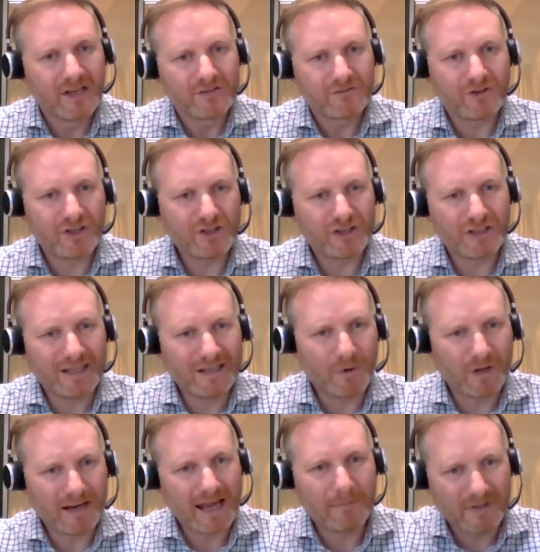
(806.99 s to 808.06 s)
traditionally
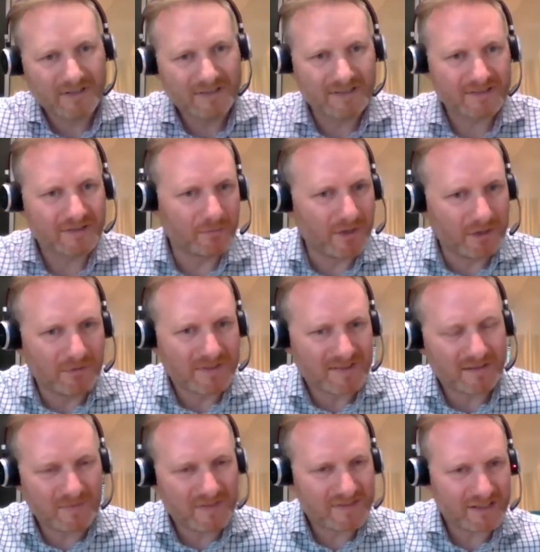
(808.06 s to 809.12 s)
what happens is somebody will
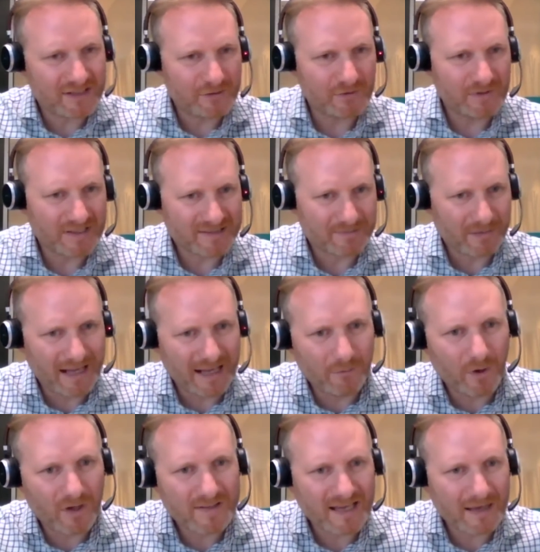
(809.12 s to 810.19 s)
sit beside you and explain
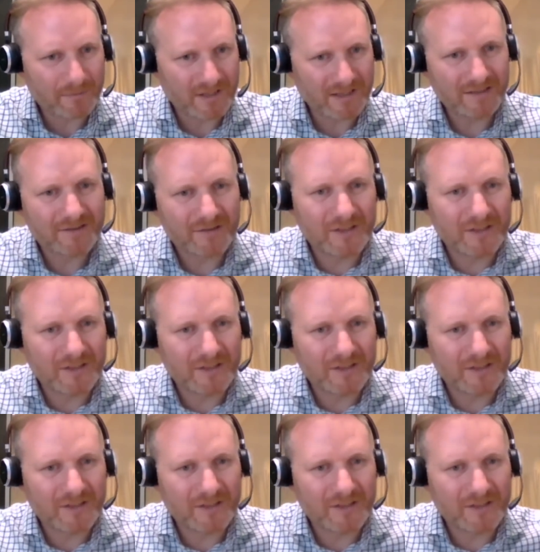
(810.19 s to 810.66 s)
what's happening.